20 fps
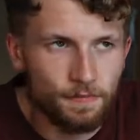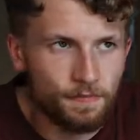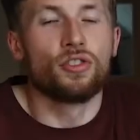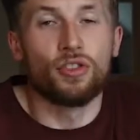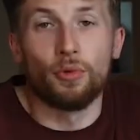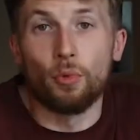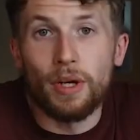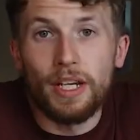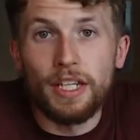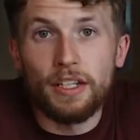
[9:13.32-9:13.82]

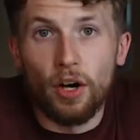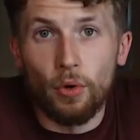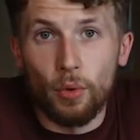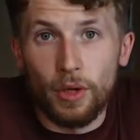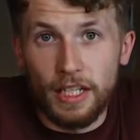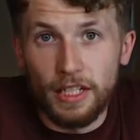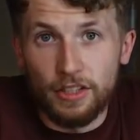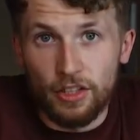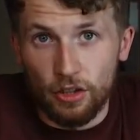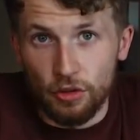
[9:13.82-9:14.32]
So we know we
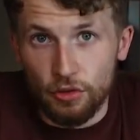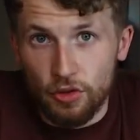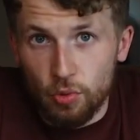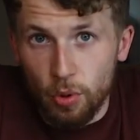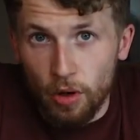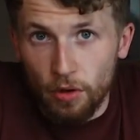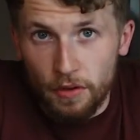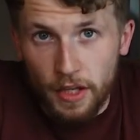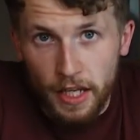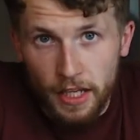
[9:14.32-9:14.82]
need to lose
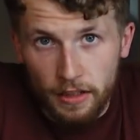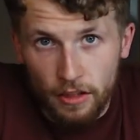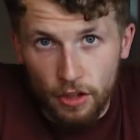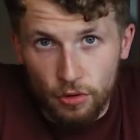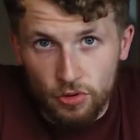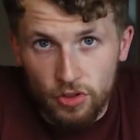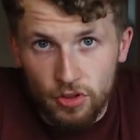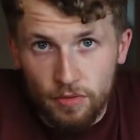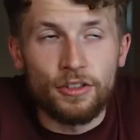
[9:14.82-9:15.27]
12 kilos.